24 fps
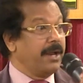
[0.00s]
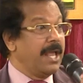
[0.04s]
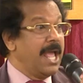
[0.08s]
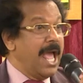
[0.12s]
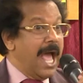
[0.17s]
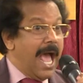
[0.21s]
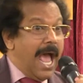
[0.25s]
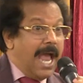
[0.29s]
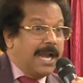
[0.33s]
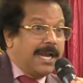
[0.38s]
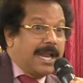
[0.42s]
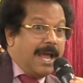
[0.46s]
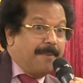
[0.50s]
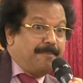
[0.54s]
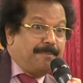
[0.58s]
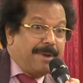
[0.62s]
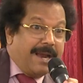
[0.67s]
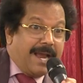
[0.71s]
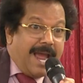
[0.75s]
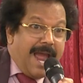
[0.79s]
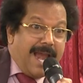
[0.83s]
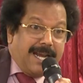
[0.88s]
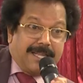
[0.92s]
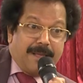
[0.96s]
and
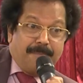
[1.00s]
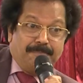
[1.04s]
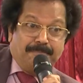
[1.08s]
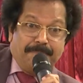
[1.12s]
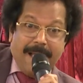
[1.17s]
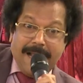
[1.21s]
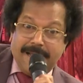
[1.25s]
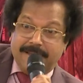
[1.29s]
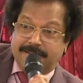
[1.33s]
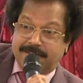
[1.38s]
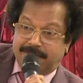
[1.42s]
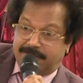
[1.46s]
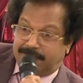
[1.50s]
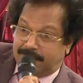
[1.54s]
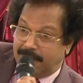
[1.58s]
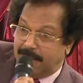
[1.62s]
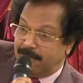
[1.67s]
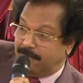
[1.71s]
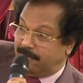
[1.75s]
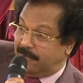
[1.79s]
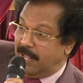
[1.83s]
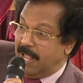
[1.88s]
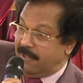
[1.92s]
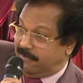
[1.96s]
behind the belt
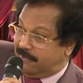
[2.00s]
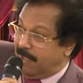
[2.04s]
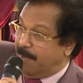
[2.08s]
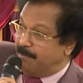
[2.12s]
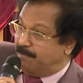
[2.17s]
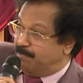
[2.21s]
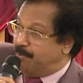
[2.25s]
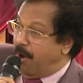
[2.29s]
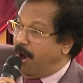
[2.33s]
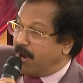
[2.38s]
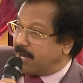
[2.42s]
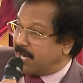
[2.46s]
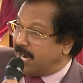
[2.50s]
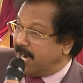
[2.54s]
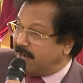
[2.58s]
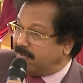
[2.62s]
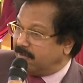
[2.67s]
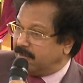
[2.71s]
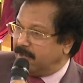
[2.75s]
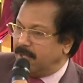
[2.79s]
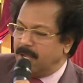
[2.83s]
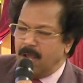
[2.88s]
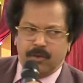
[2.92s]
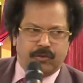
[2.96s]
some
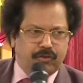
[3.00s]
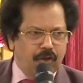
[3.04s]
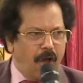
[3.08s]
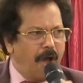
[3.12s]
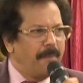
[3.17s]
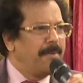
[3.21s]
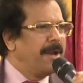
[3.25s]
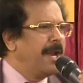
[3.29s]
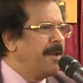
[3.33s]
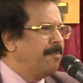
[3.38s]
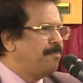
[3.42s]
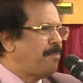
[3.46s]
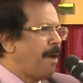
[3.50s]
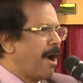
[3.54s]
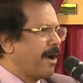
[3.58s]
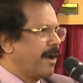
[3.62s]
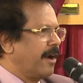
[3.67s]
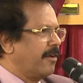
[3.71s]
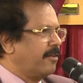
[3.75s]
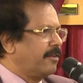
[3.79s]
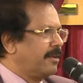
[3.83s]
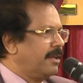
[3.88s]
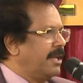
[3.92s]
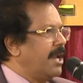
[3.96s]
pockets. So many
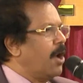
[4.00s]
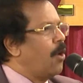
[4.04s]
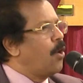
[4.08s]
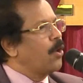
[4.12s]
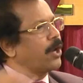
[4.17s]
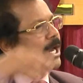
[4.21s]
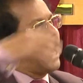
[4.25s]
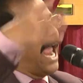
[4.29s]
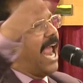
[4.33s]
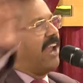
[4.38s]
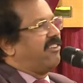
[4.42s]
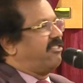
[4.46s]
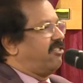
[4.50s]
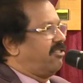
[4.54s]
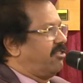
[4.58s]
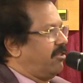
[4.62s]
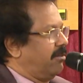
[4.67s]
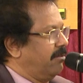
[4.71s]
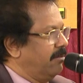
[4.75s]
pockets, no cash.